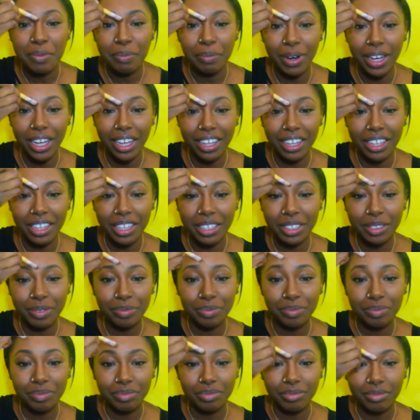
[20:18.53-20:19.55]

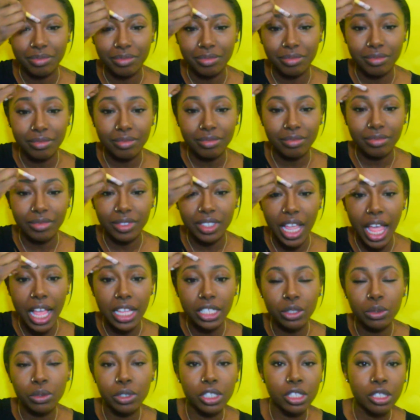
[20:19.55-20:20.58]
But
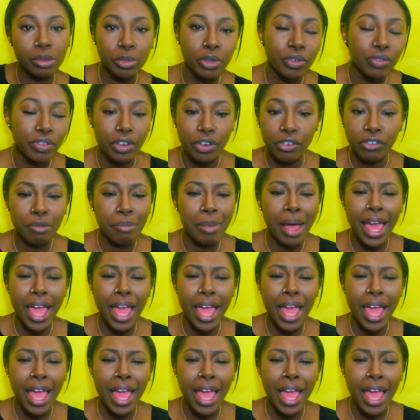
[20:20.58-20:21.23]
as soon as the movie over,